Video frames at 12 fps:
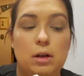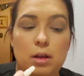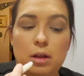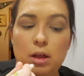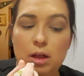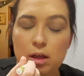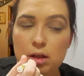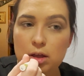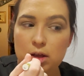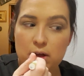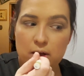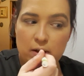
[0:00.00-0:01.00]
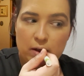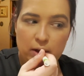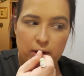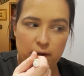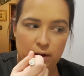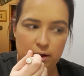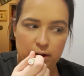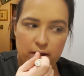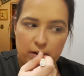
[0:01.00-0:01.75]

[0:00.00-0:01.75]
Nothing is said.